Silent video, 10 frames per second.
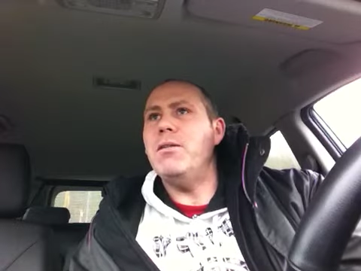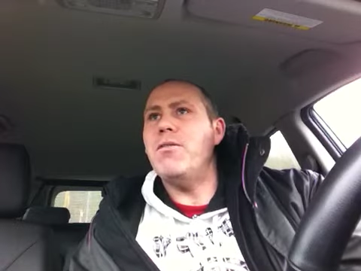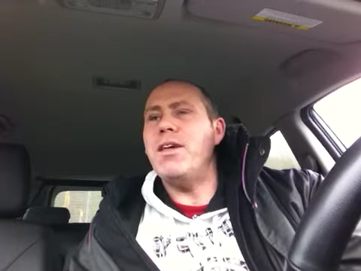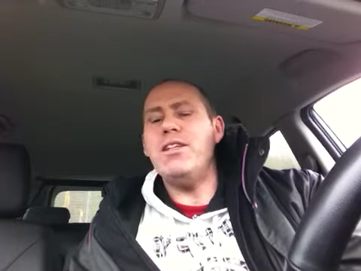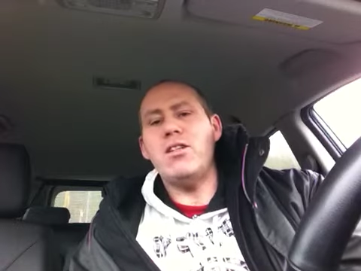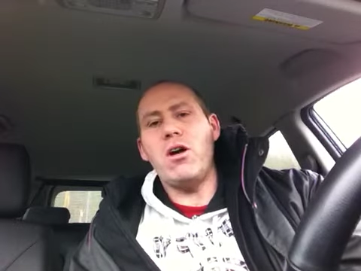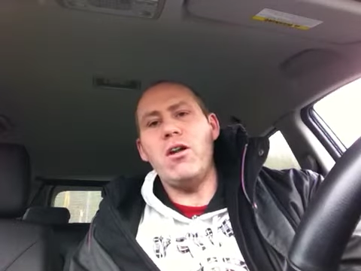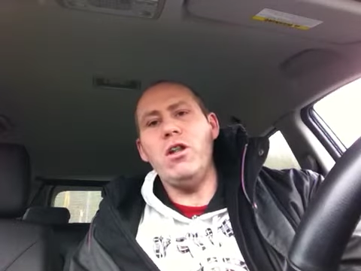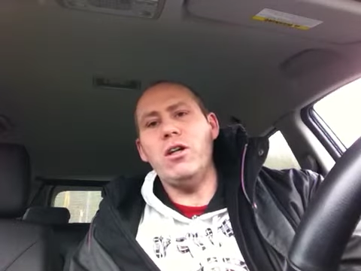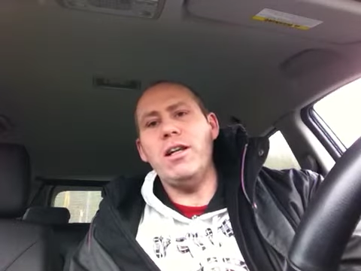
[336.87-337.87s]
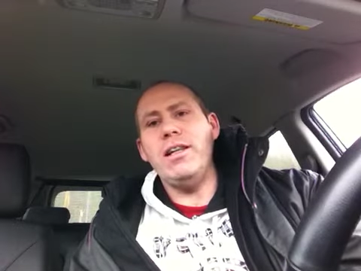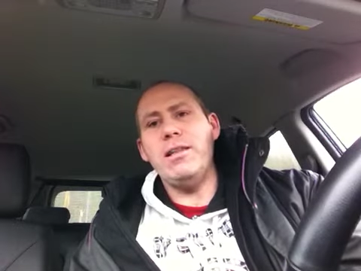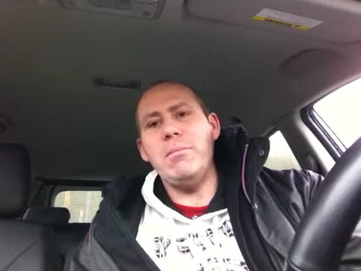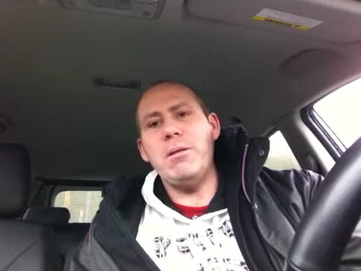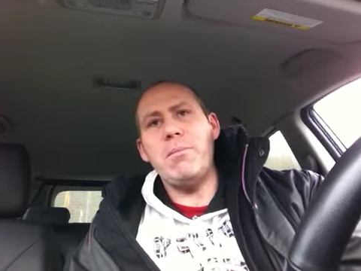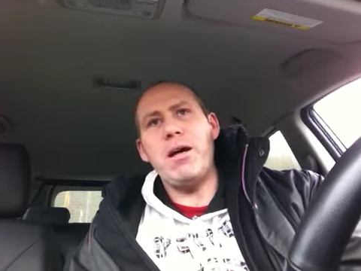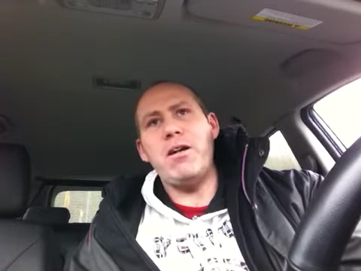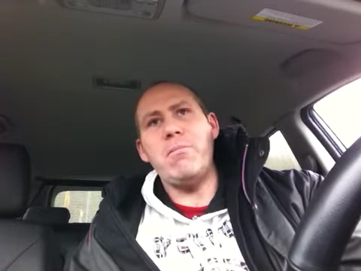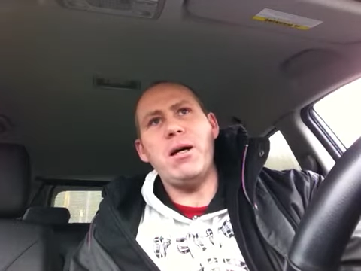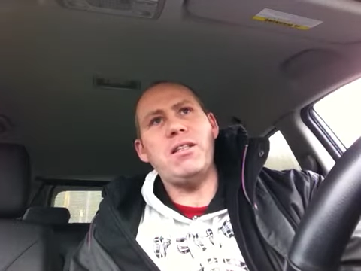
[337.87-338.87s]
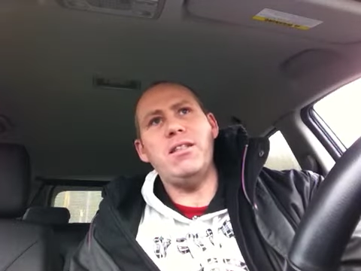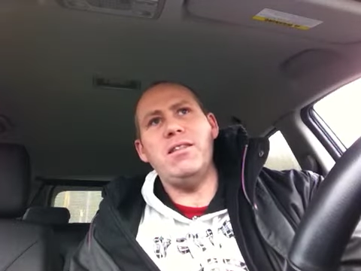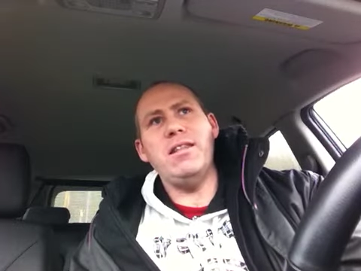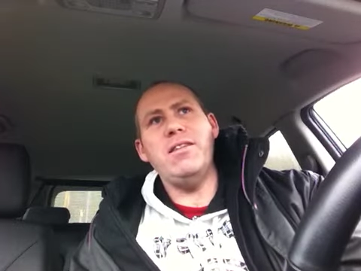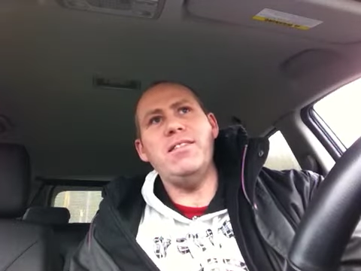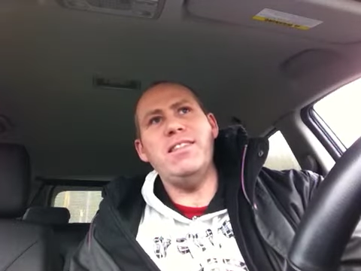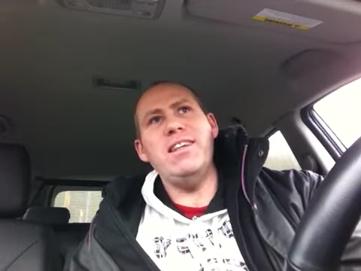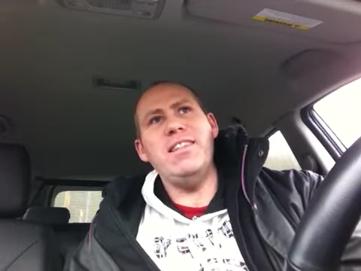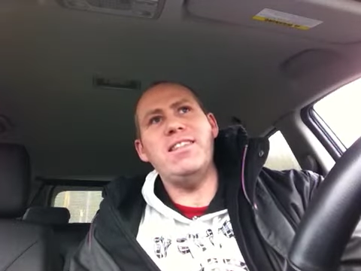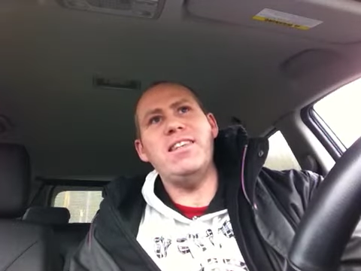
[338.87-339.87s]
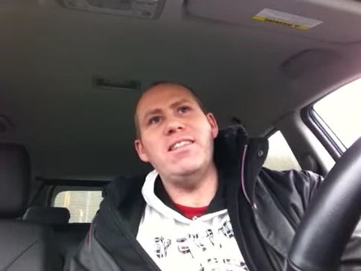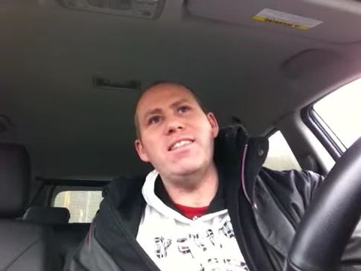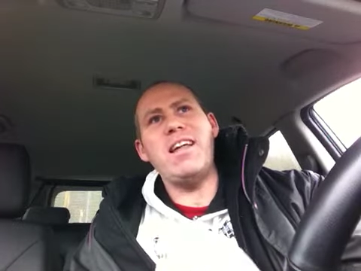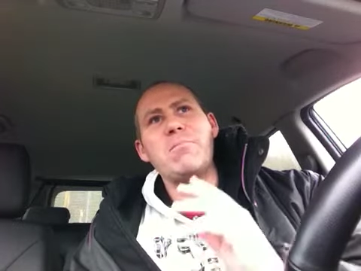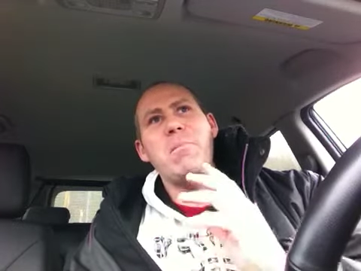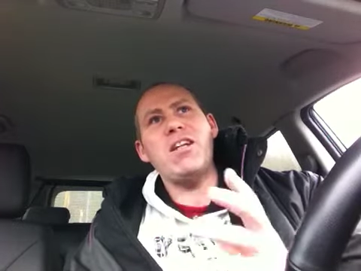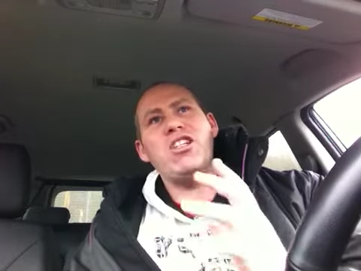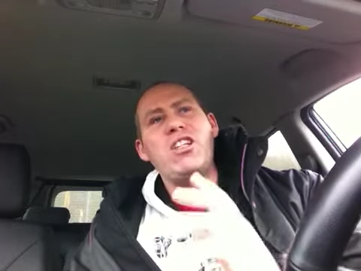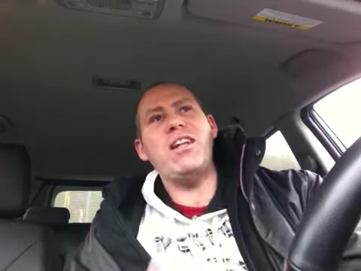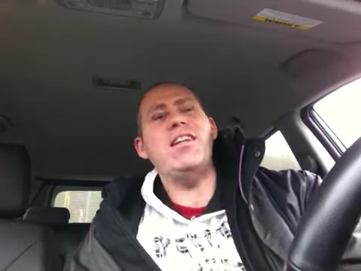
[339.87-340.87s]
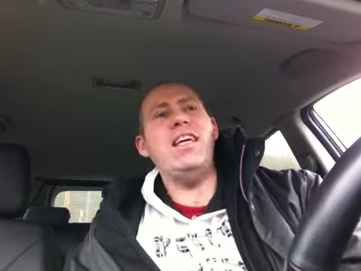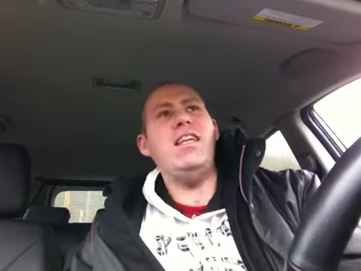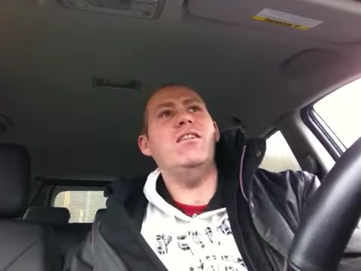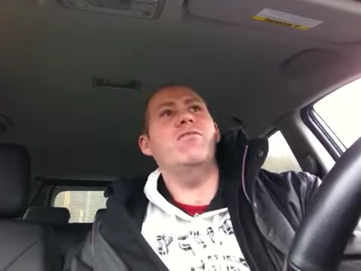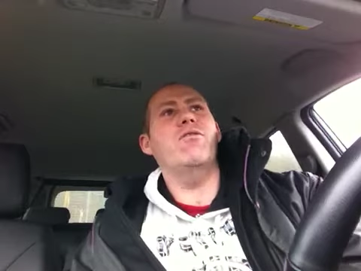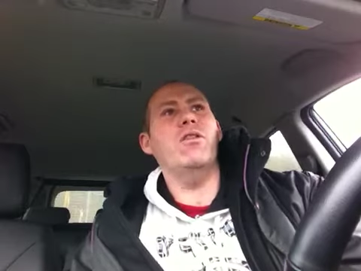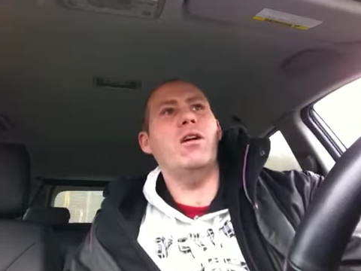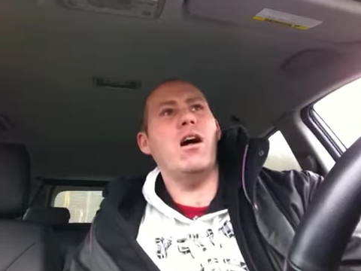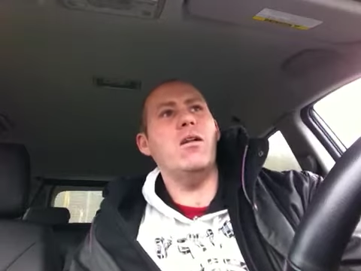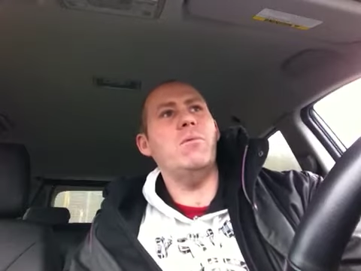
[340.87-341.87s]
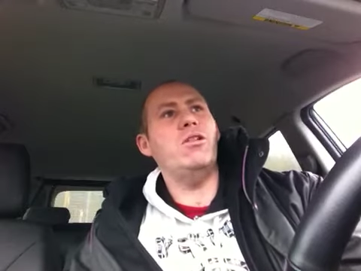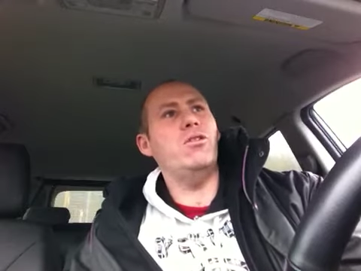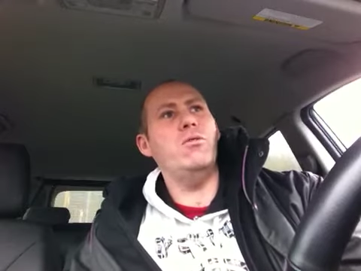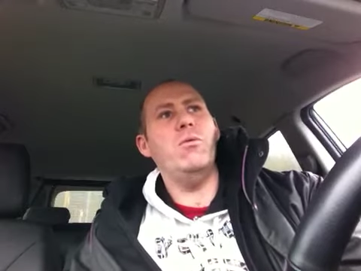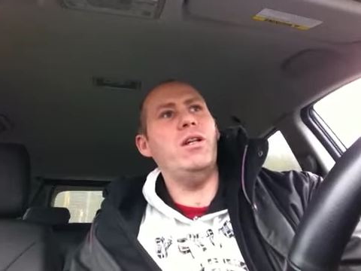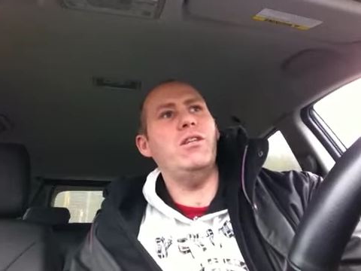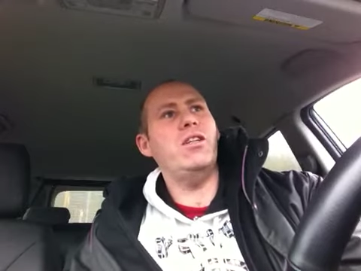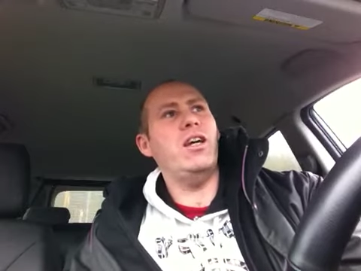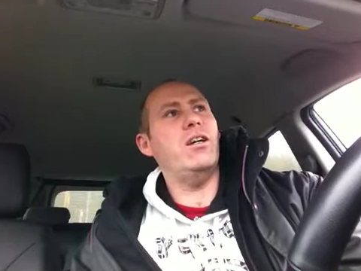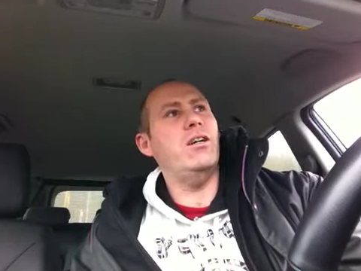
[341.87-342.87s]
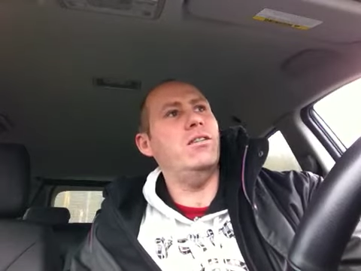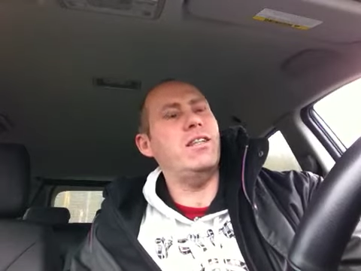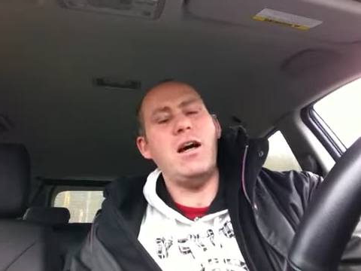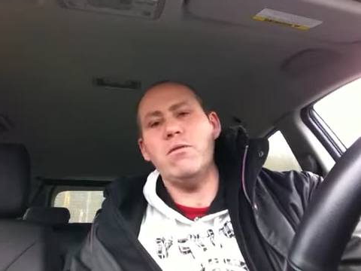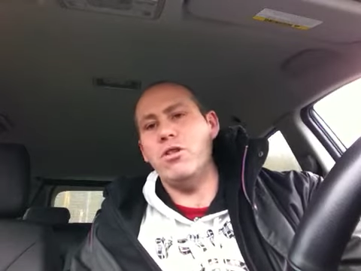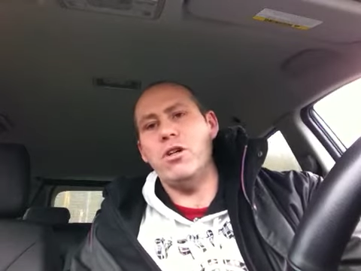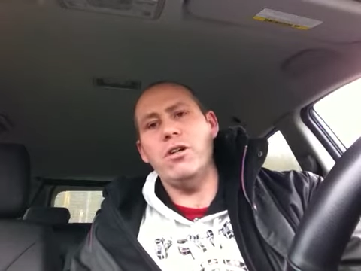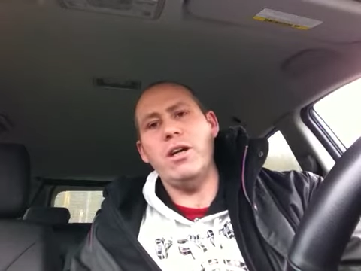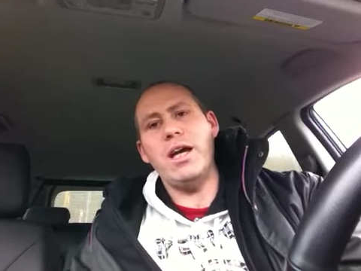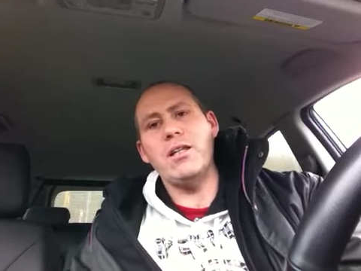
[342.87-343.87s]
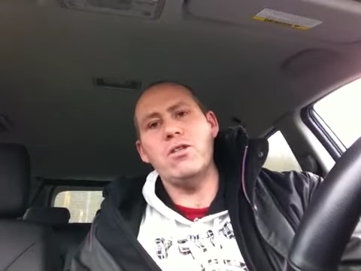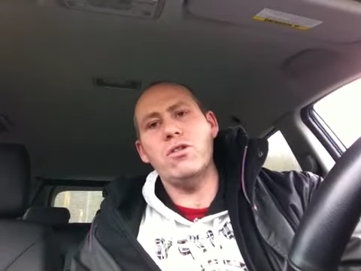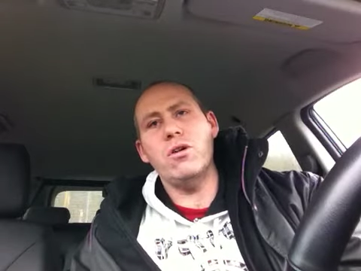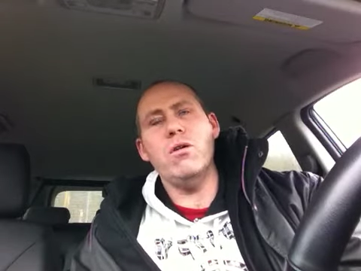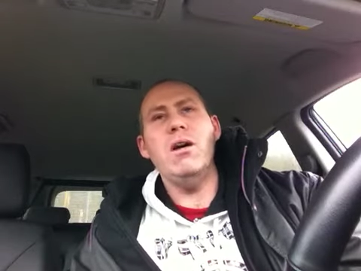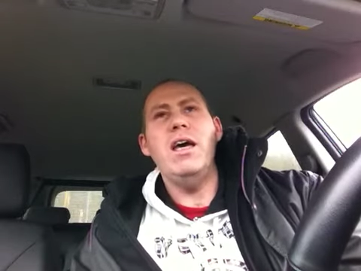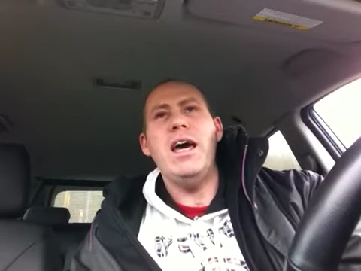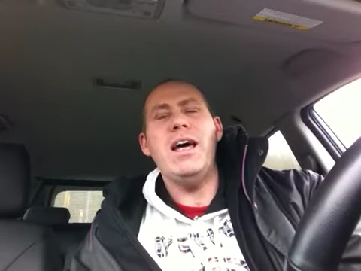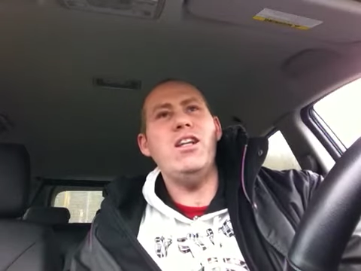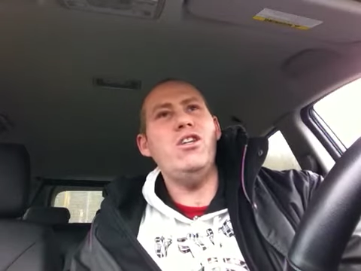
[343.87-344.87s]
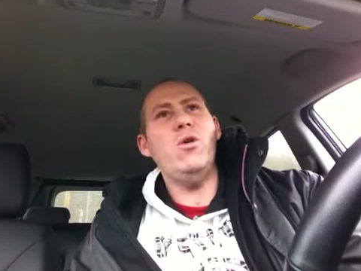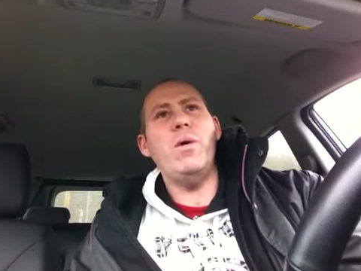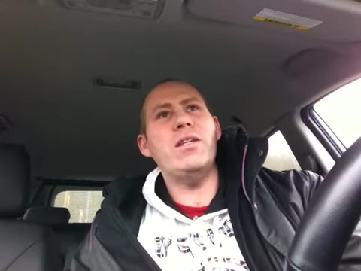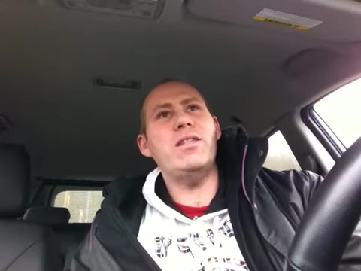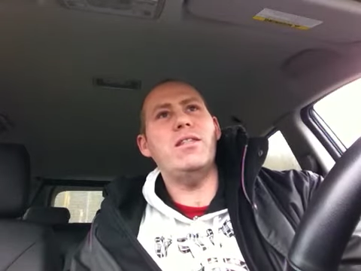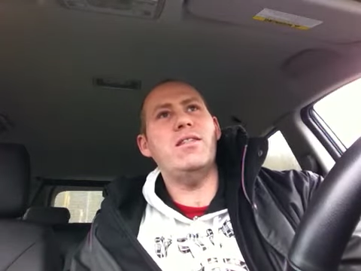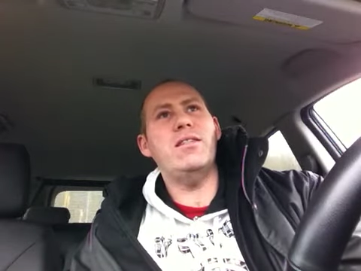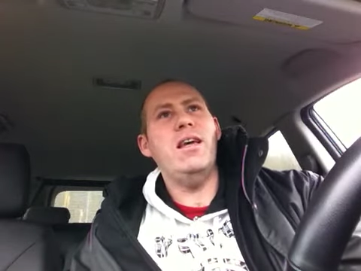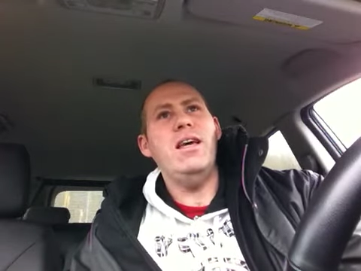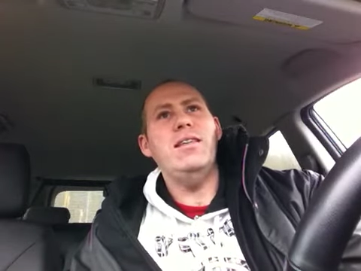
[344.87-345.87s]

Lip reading: things are looking a little bit better, but it's not much that needed for the economy to really take a downturn again. So, and the U.S.